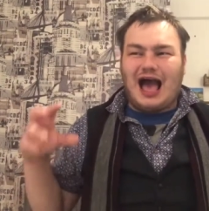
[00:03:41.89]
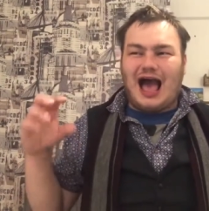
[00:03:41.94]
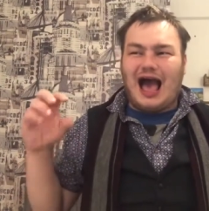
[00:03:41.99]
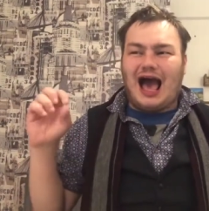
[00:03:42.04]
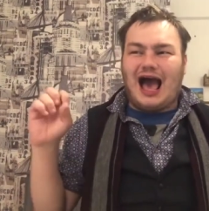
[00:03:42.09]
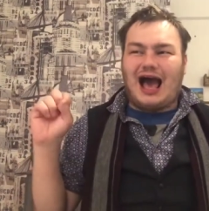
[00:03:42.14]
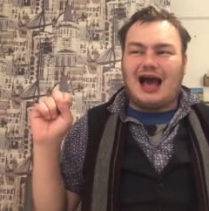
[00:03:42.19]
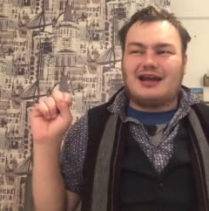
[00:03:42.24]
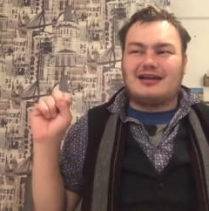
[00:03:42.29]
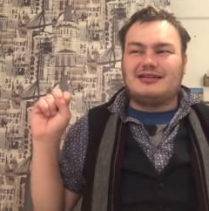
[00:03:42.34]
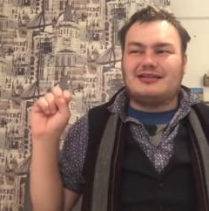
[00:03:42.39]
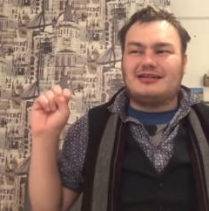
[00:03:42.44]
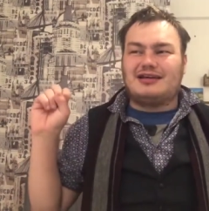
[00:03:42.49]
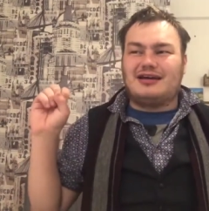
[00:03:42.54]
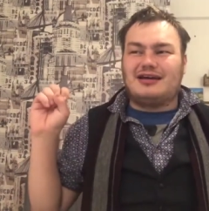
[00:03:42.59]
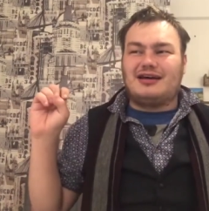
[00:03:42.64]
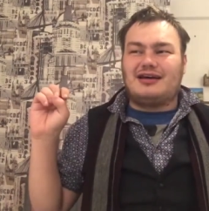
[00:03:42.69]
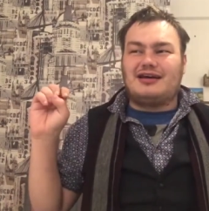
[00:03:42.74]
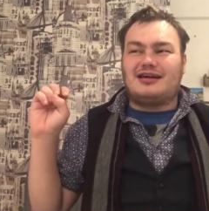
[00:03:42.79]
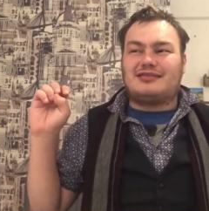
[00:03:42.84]
and
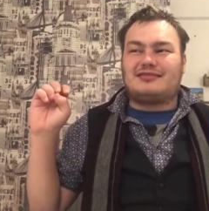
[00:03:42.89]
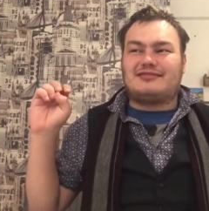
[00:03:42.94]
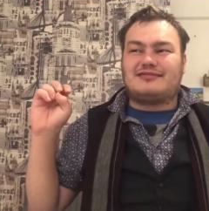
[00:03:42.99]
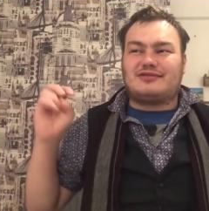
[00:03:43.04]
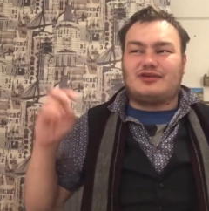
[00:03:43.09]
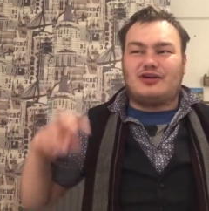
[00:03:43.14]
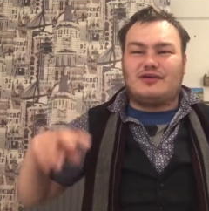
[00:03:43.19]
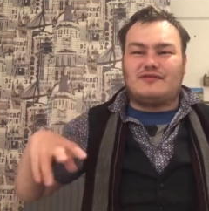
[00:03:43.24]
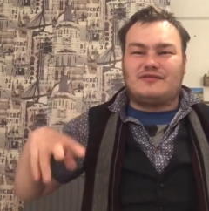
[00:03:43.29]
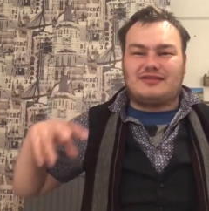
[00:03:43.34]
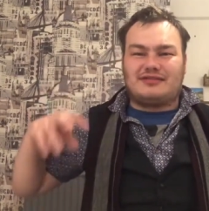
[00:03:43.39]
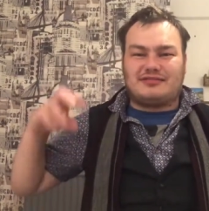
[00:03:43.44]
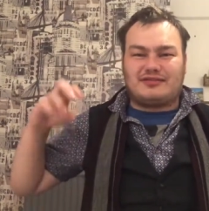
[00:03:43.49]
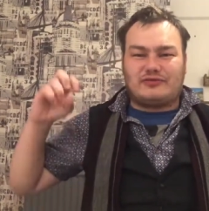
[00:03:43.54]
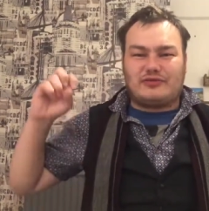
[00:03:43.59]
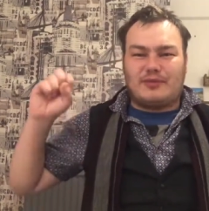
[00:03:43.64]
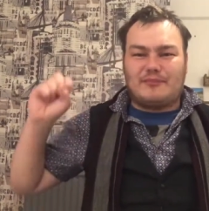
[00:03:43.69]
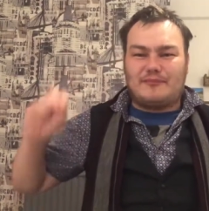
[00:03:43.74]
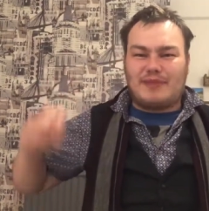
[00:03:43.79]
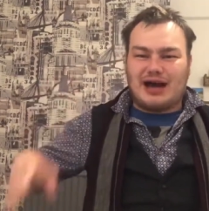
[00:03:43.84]
it serves as a
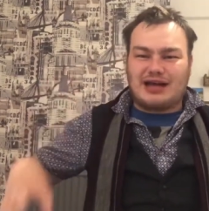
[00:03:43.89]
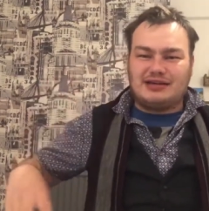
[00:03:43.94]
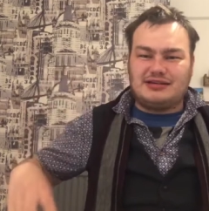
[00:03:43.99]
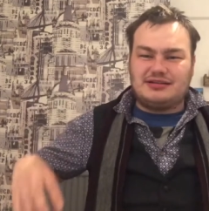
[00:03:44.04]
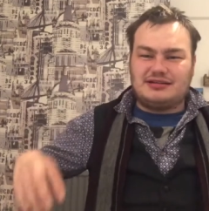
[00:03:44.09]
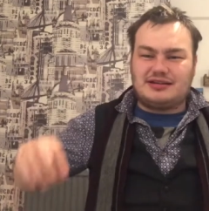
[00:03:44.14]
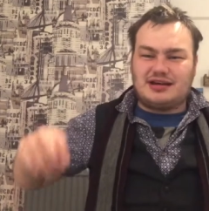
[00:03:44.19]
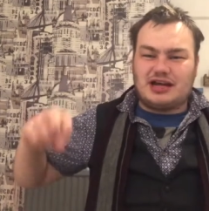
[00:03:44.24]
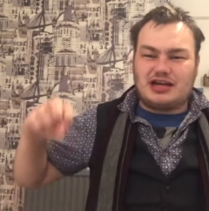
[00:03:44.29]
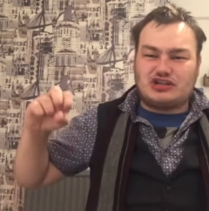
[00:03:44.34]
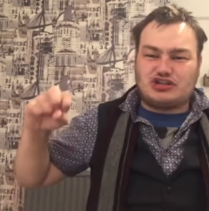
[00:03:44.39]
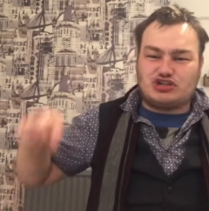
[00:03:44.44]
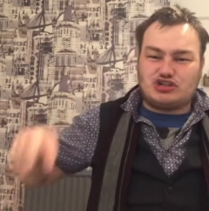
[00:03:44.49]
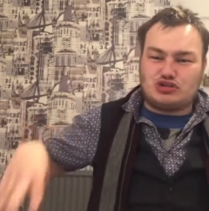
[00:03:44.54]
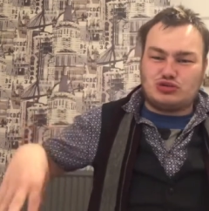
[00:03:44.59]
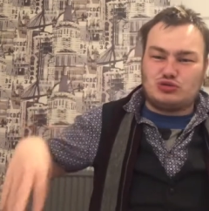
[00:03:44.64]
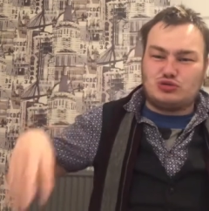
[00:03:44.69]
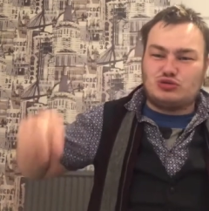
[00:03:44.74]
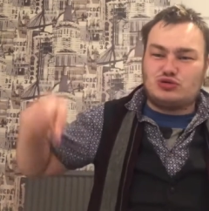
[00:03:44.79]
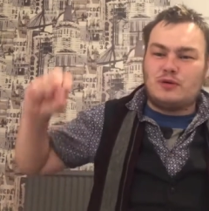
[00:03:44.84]
reminder
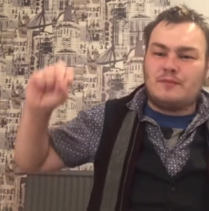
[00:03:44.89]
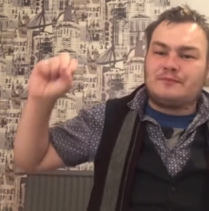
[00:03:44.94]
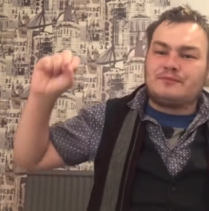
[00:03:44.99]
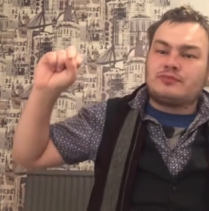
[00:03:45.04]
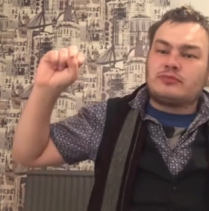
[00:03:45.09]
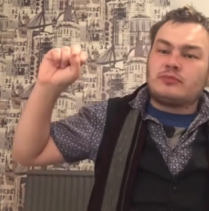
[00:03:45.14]
to